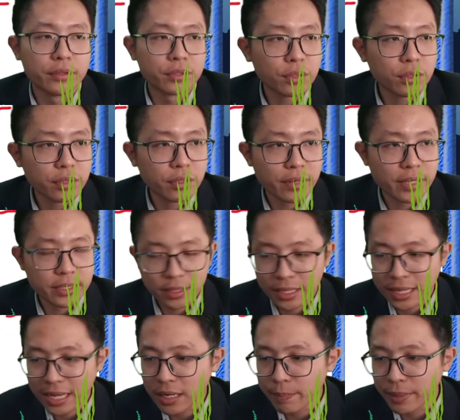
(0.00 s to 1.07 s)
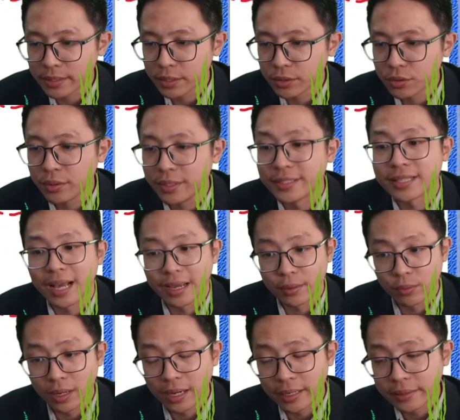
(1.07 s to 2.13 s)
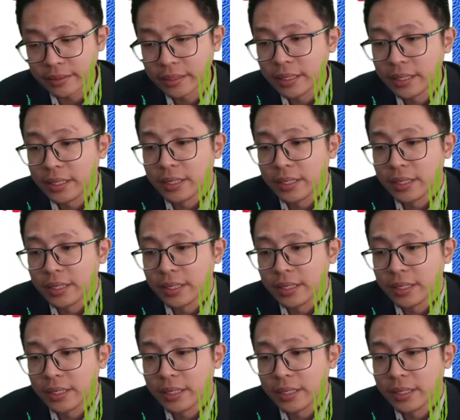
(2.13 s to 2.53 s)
So the current passing through is I1.